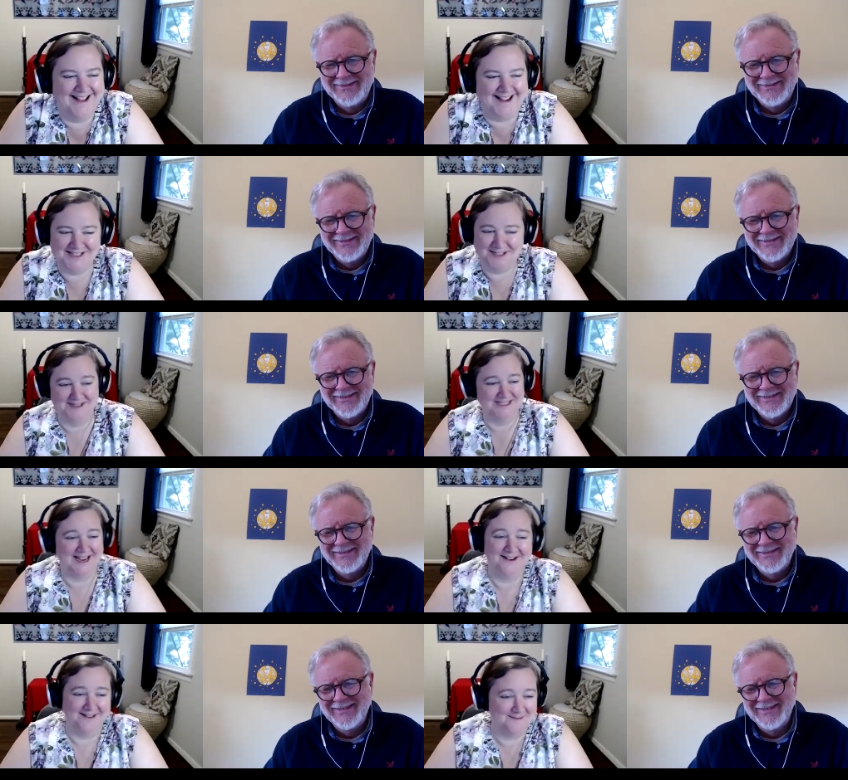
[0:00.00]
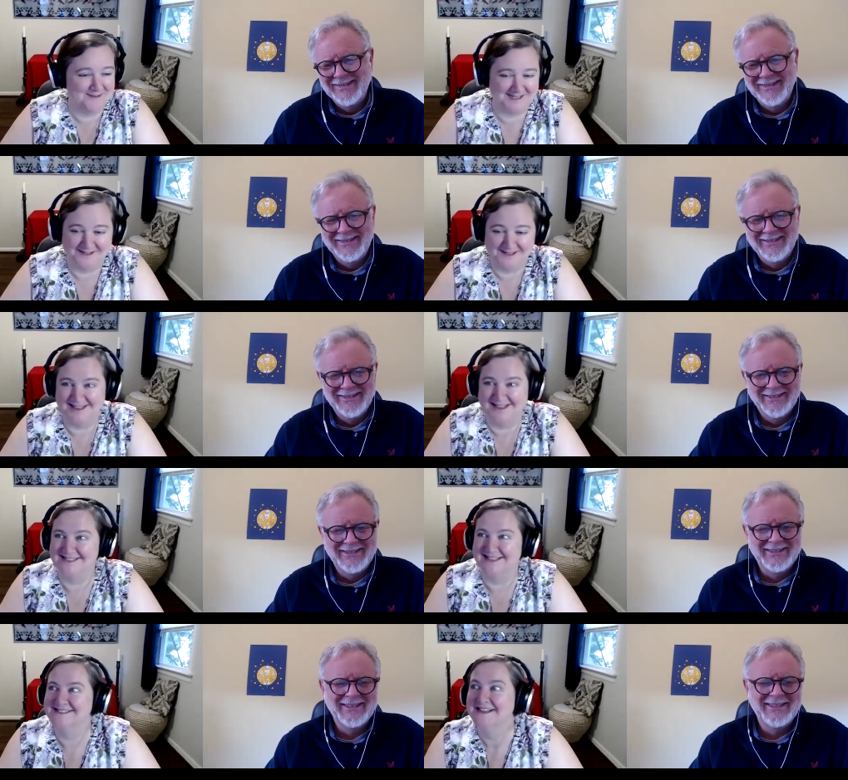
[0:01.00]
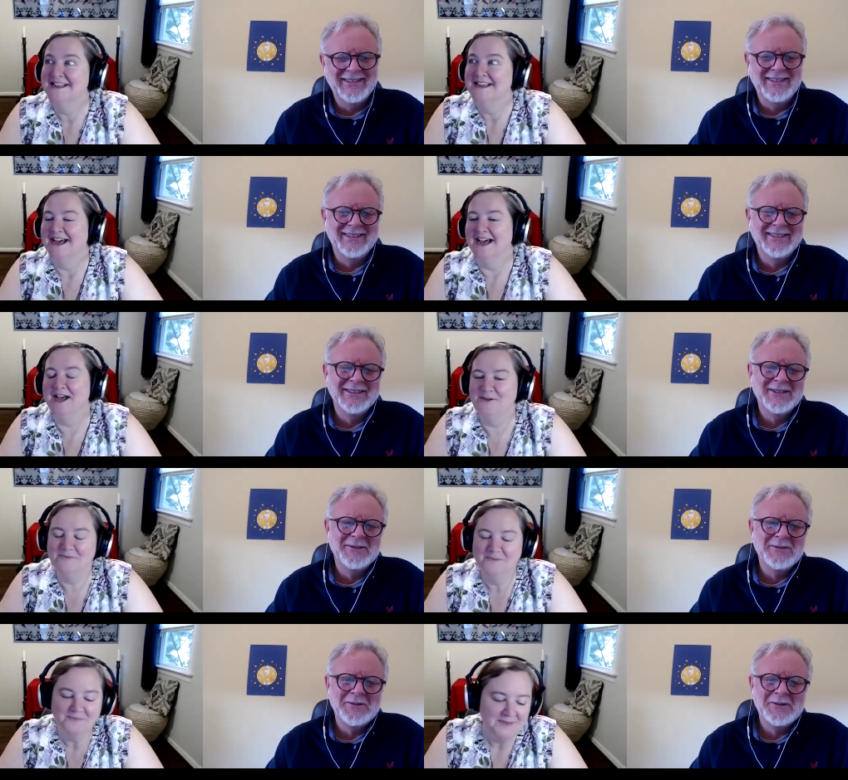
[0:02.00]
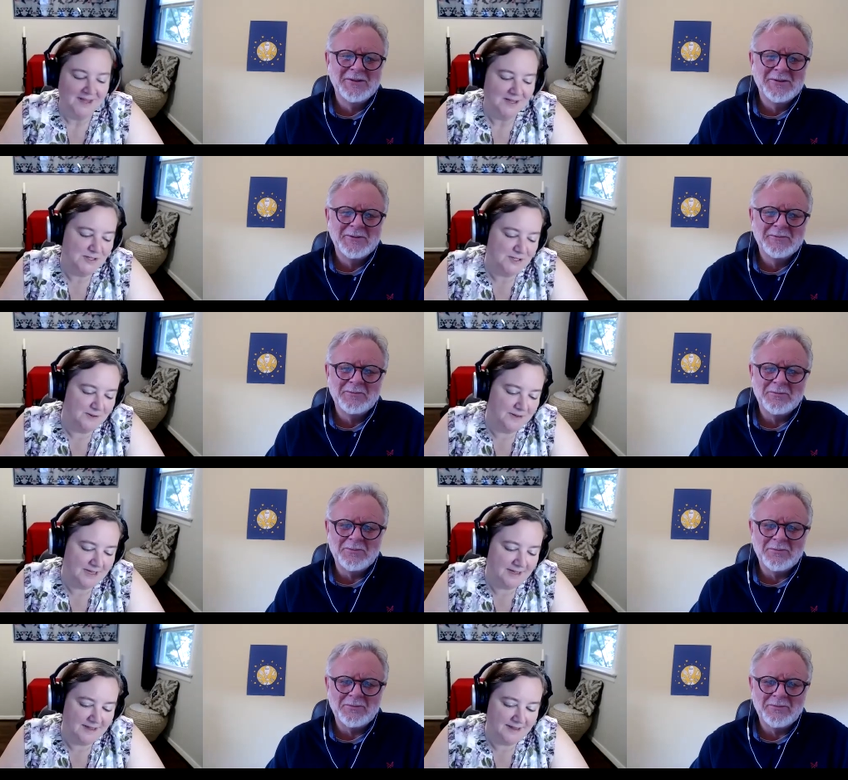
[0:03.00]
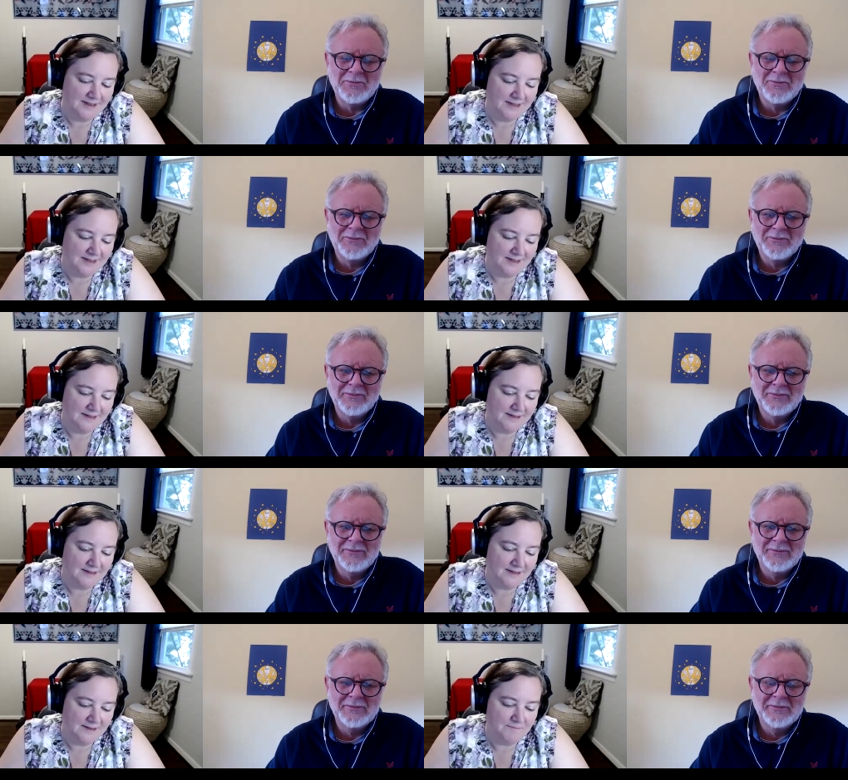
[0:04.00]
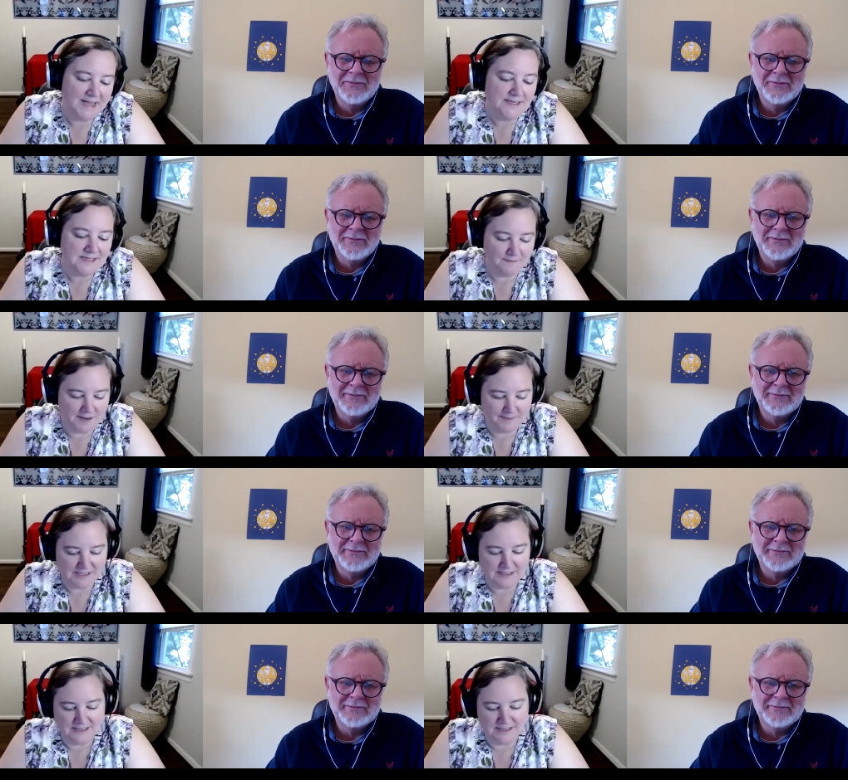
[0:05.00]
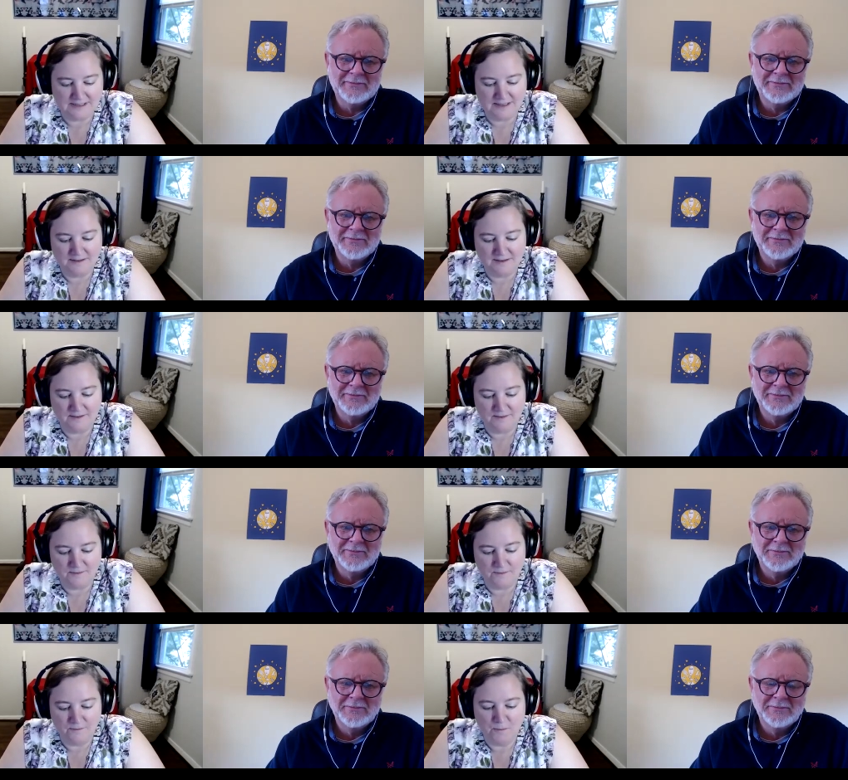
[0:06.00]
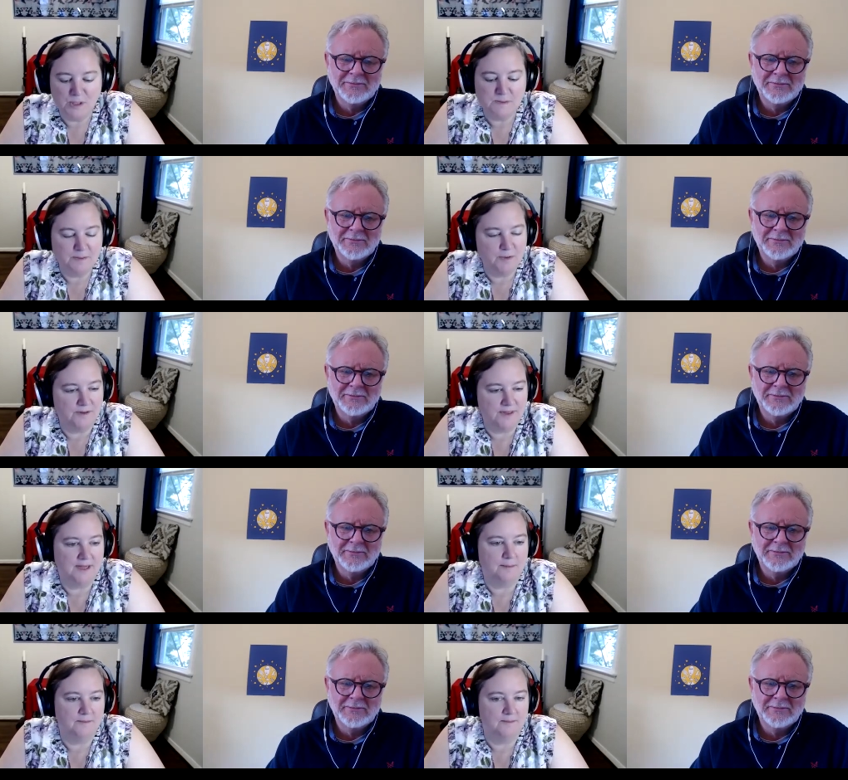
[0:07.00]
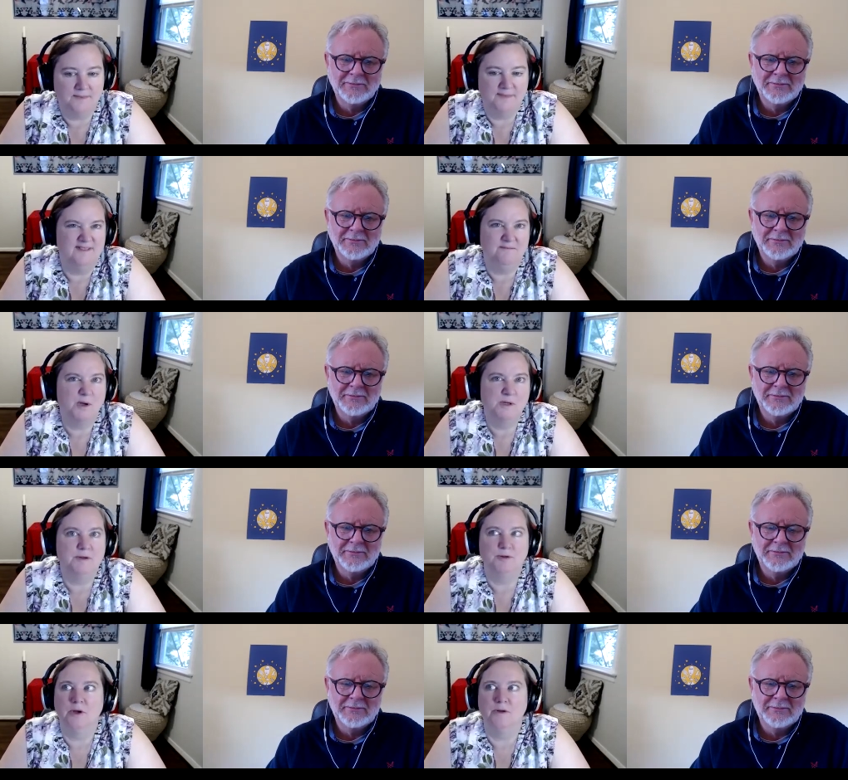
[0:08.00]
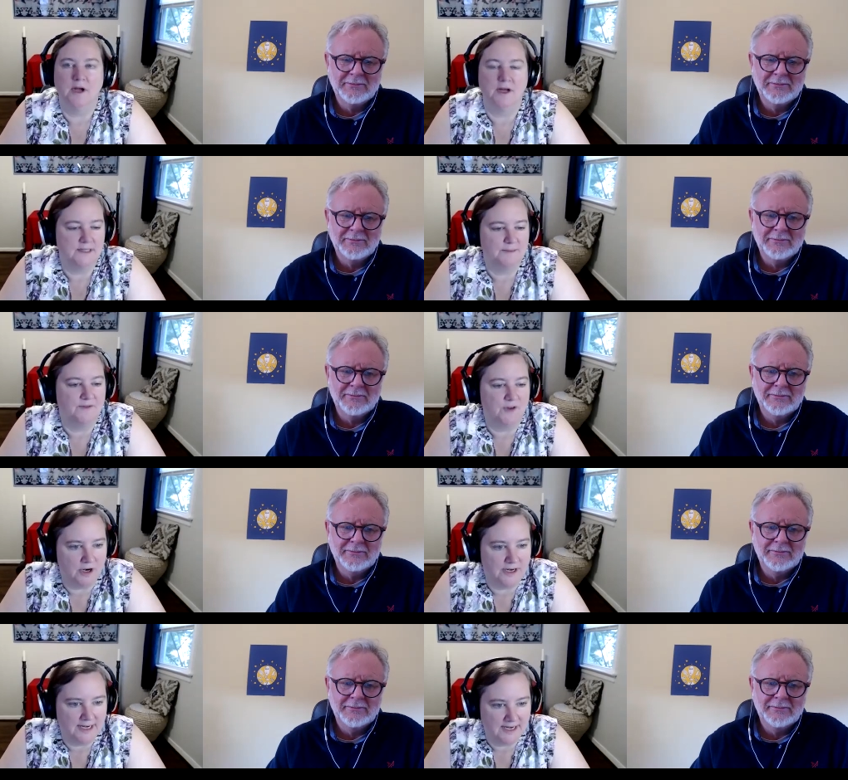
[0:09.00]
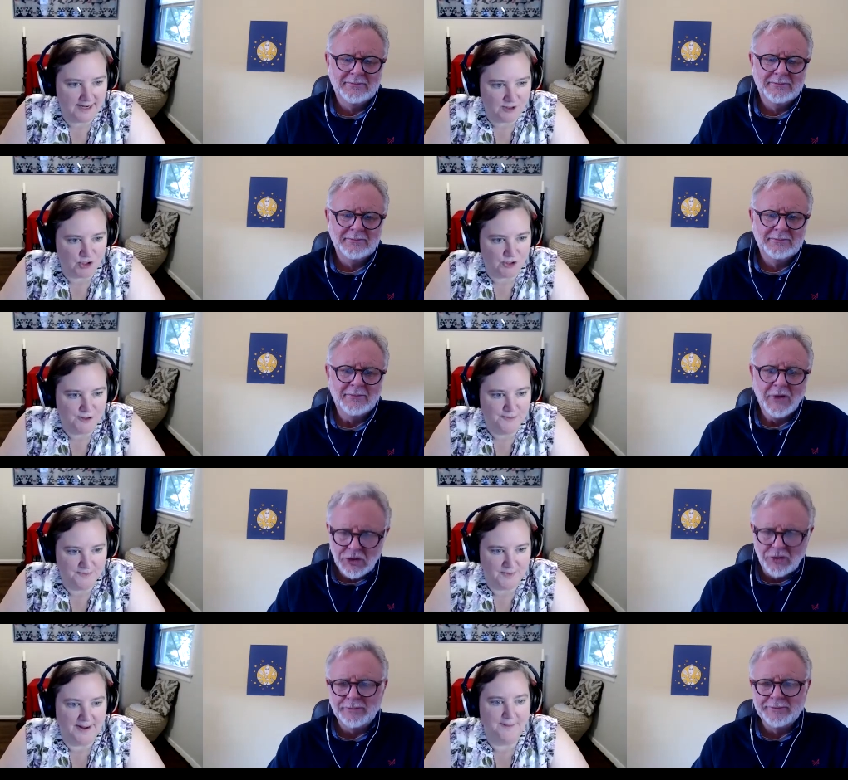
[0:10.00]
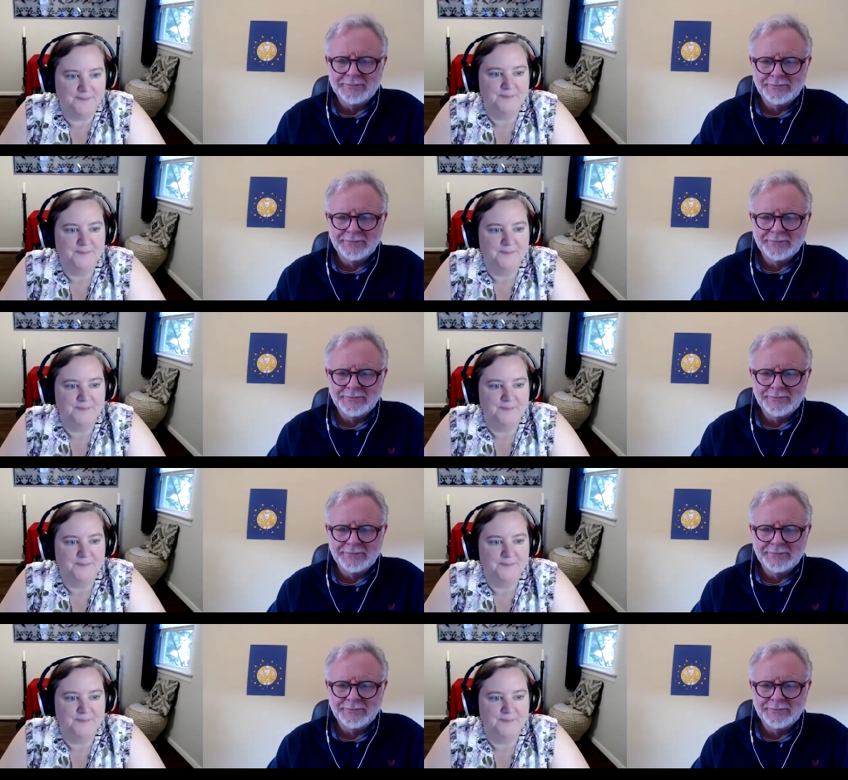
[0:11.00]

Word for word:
Speaker 1: I do entire episodes on these things. Um, so the the basic premise is most people think most people know the concept of a guardian angel sure. right